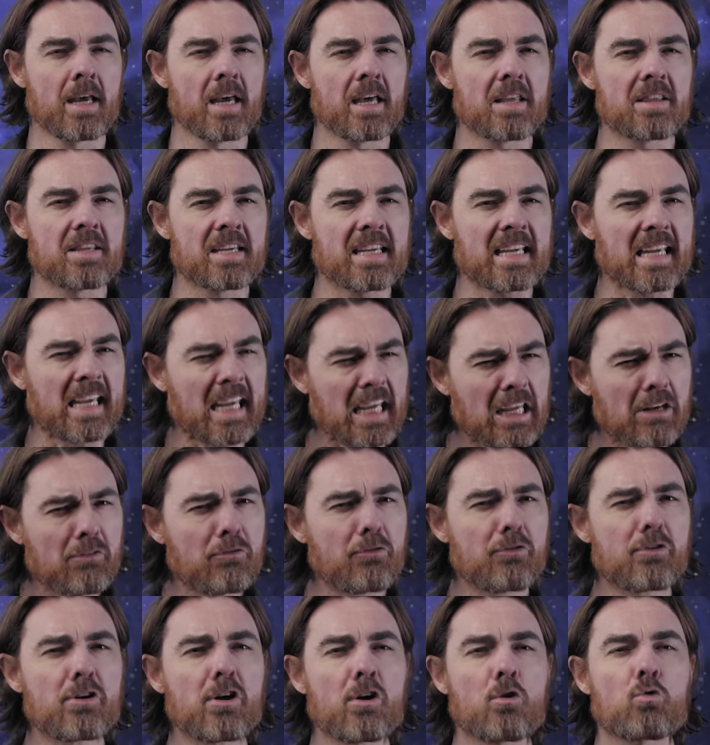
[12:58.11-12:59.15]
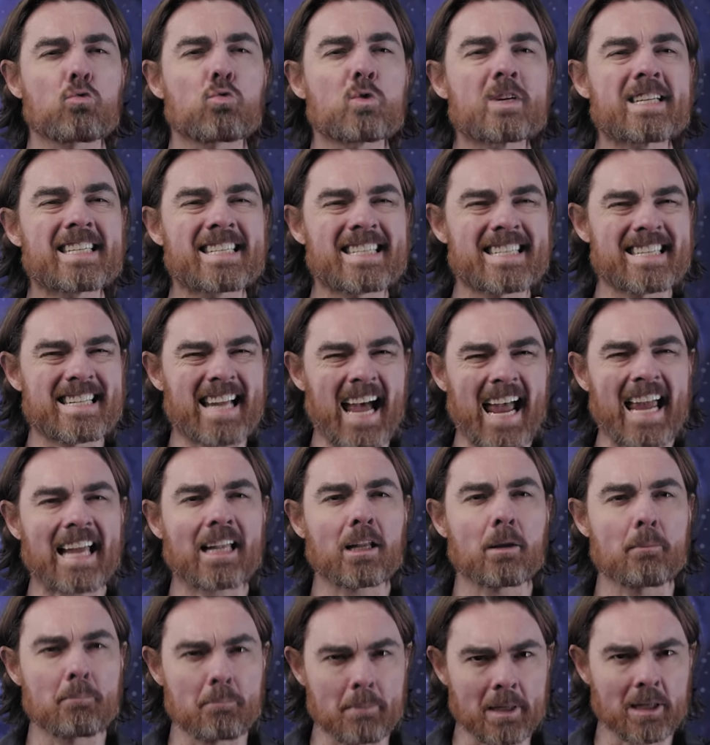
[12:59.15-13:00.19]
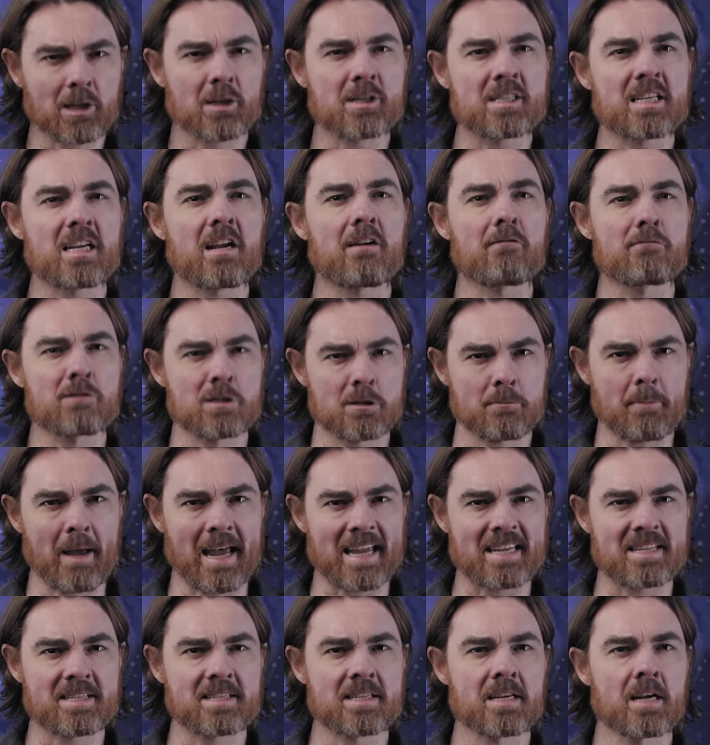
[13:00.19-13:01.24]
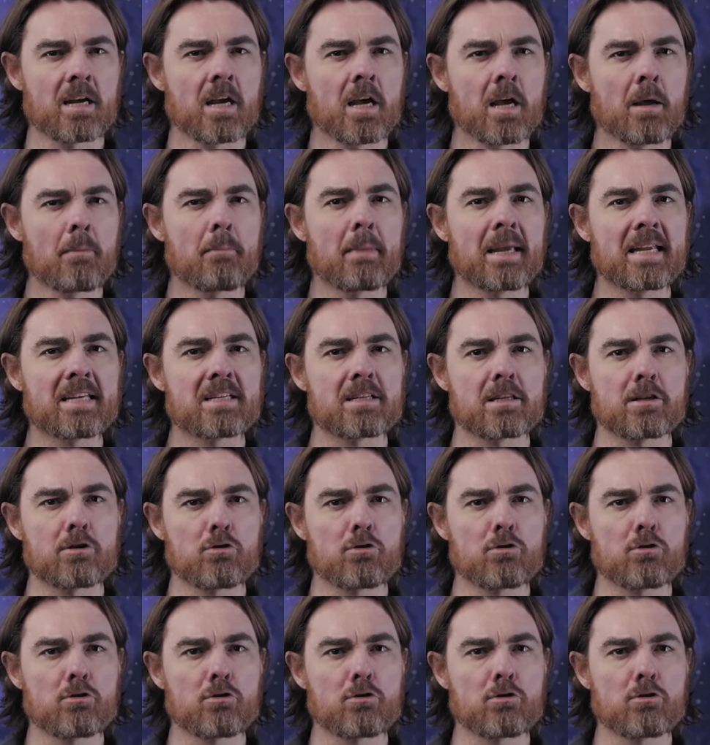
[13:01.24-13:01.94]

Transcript: The infinite rescalability of space means the